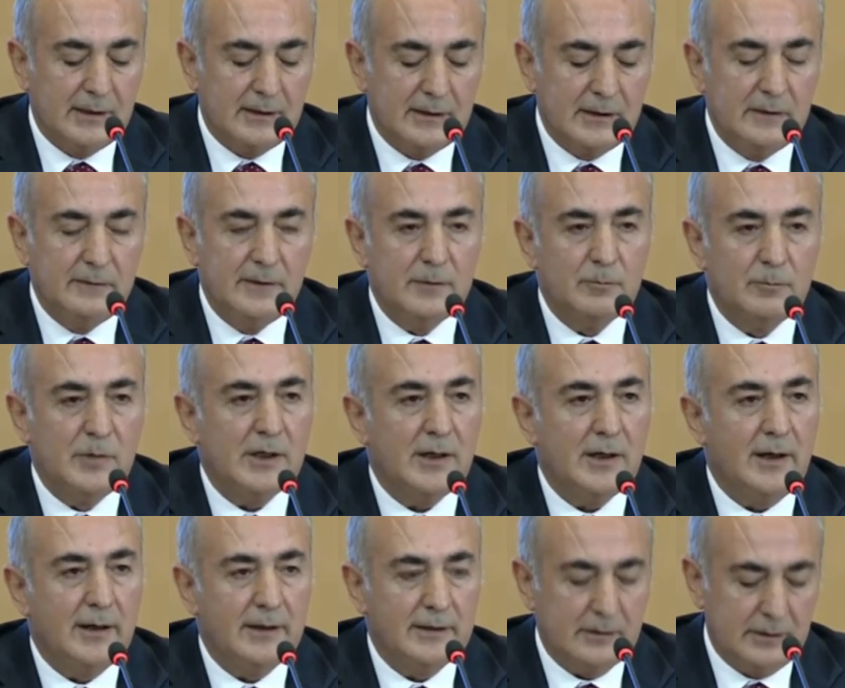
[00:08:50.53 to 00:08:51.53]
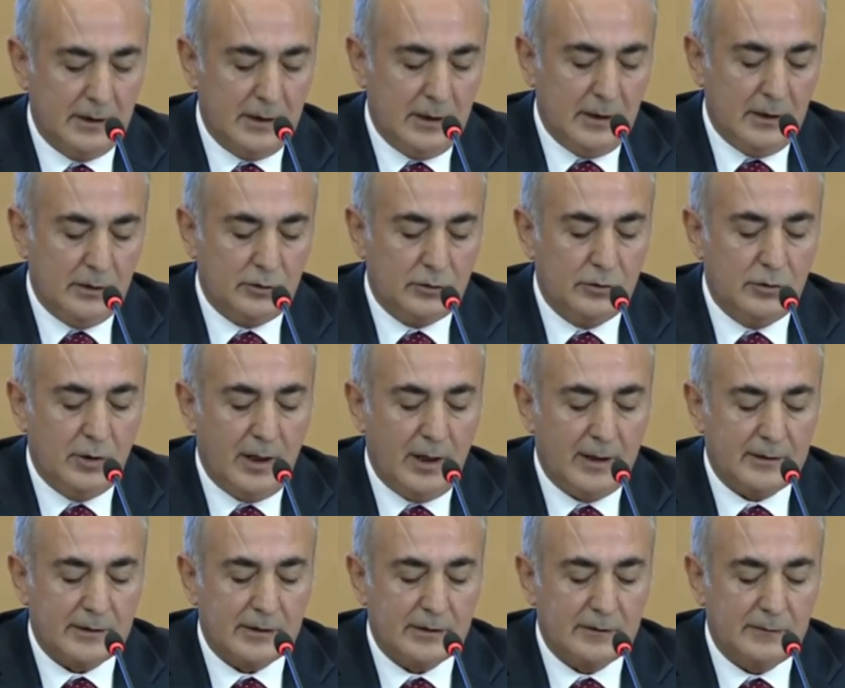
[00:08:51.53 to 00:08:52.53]
leaving behind
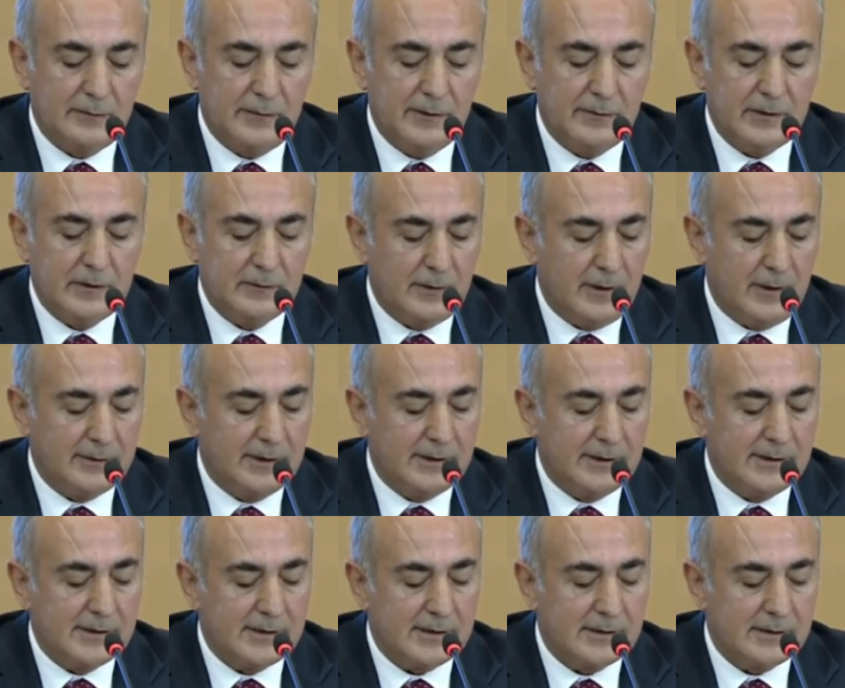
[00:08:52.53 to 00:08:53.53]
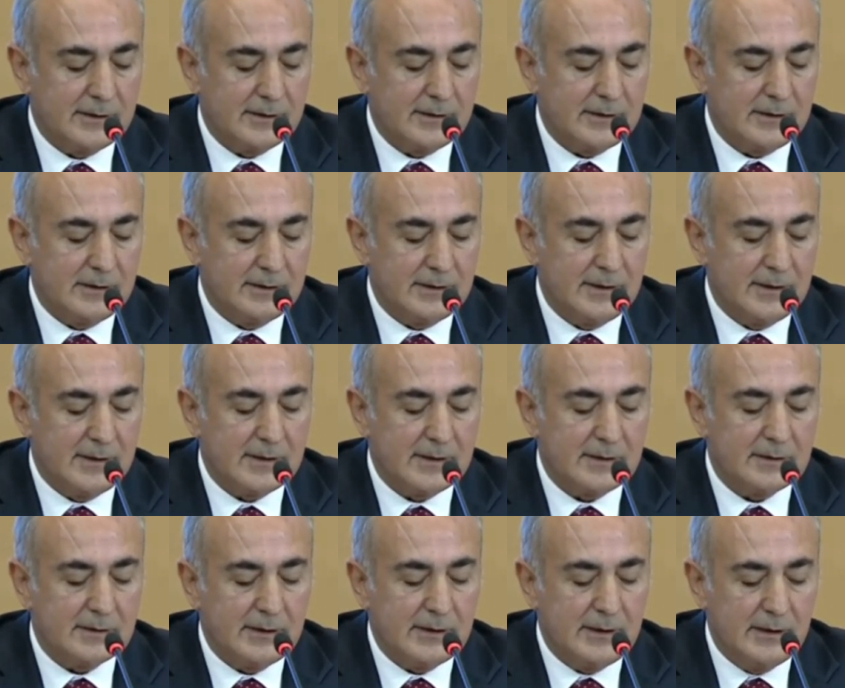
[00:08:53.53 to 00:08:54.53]
251 innocent
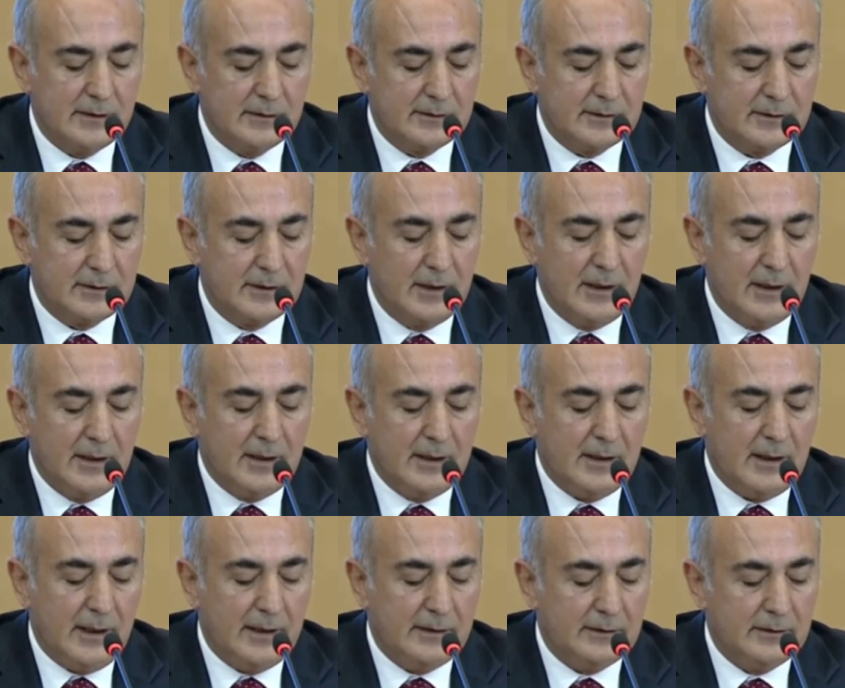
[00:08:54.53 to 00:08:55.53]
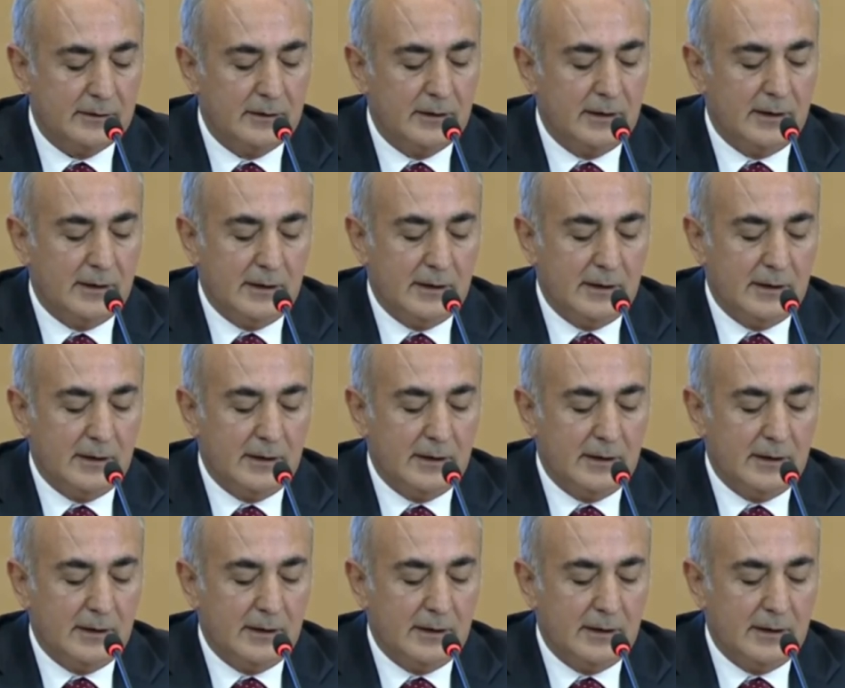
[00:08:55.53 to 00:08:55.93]
citizens killed and